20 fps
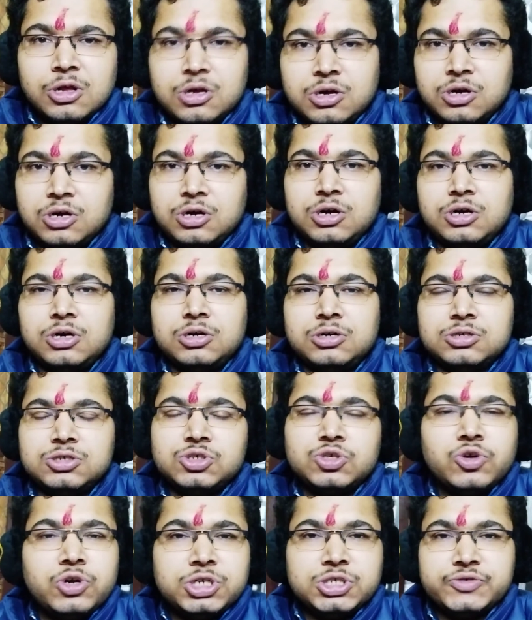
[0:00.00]

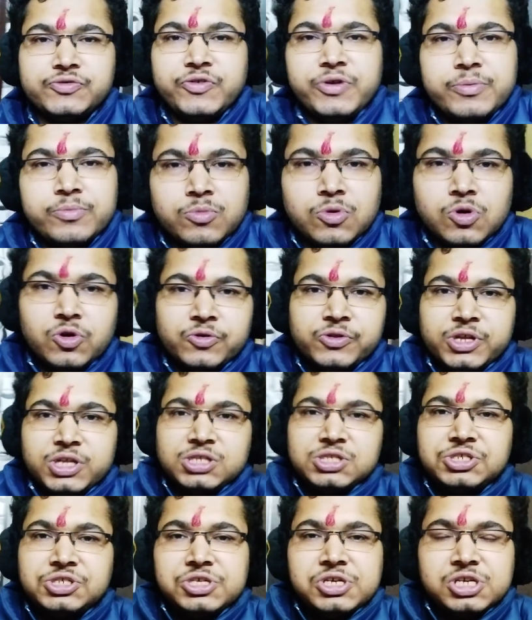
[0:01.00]
So it's been more
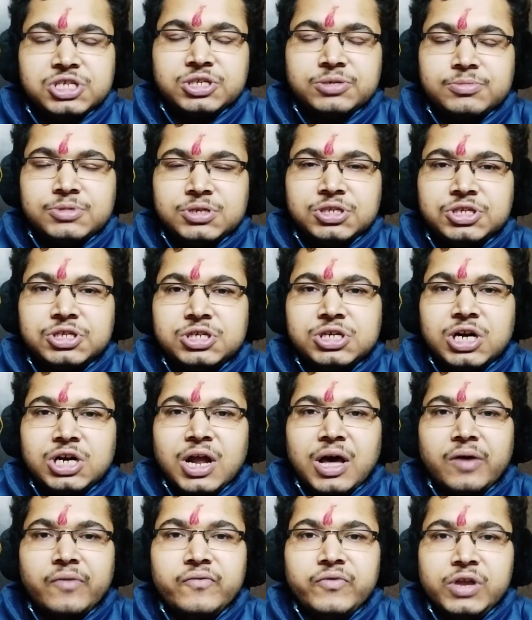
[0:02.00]
than 6 months that
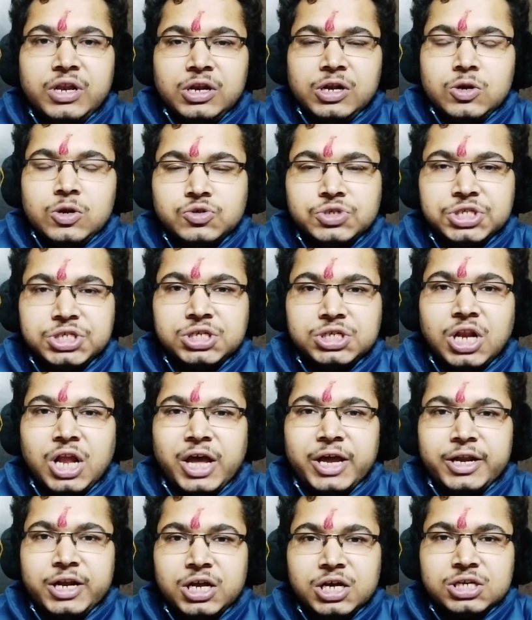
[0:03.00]
I have been using
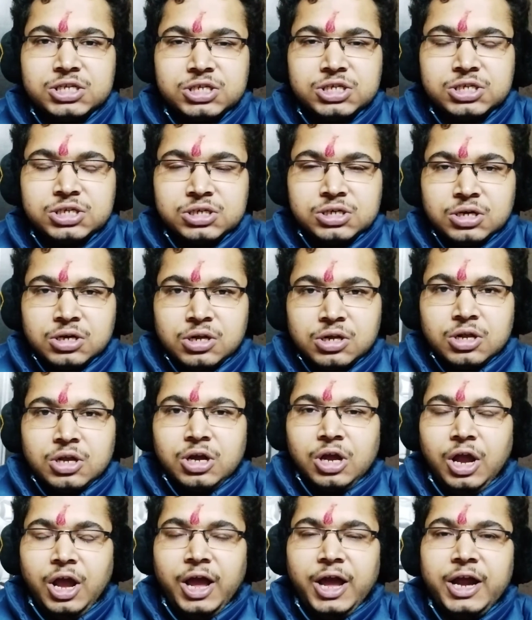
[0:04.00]
Linux,
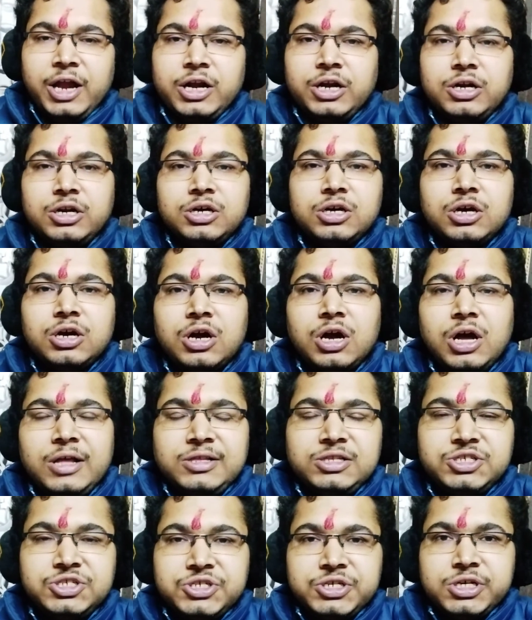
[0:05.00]
and
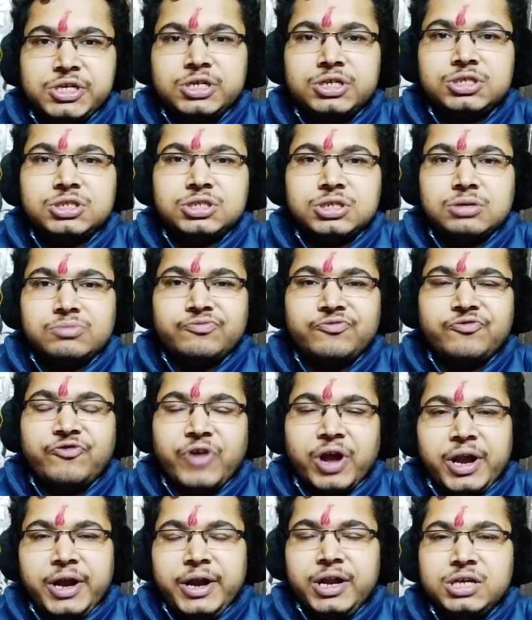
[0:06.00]
I'll share some
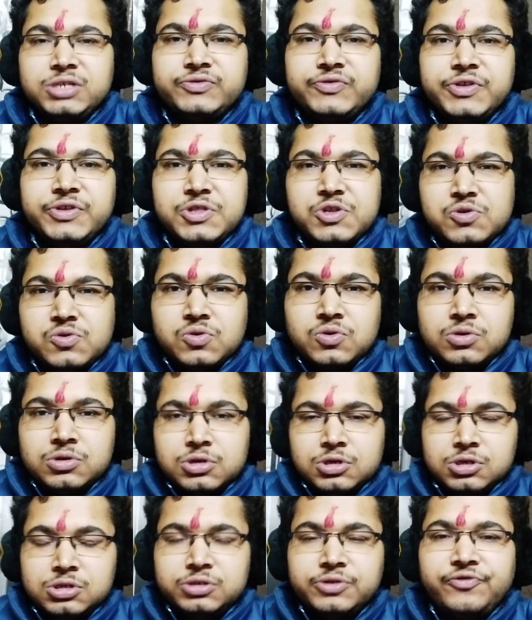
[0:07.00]
findings with you.
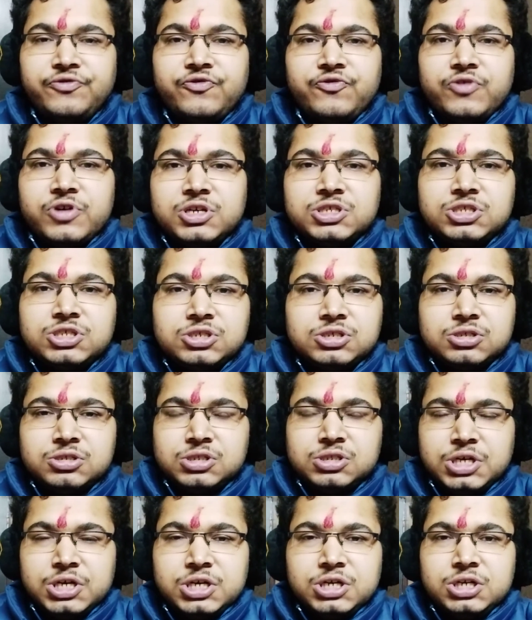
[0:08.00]
The first
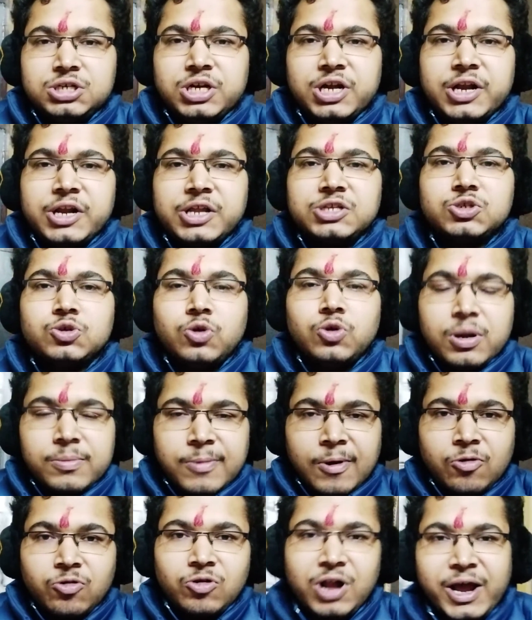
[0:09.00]
thing that is good
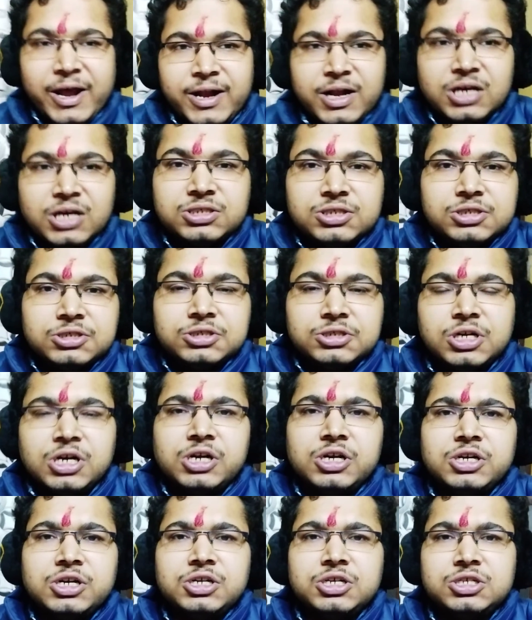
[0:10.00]
about Linux is
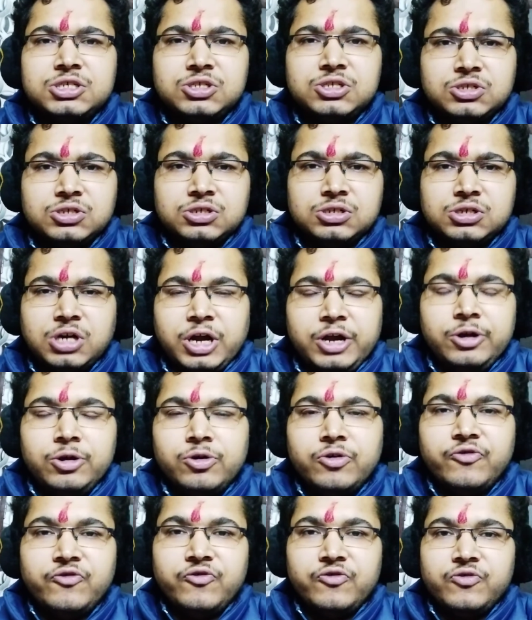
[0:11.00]
that it is kind
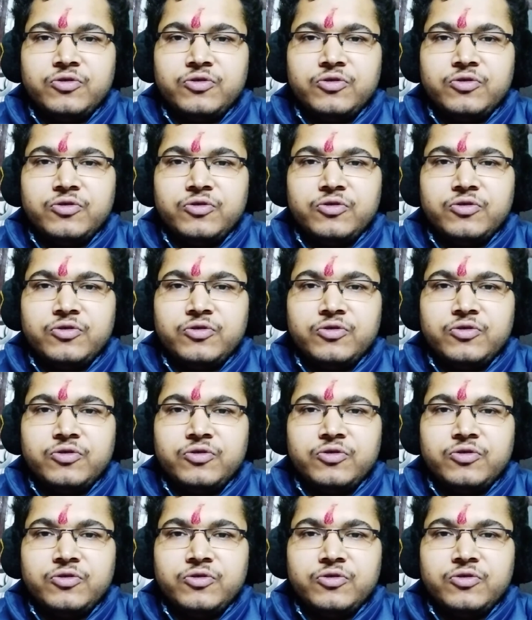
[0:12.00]
of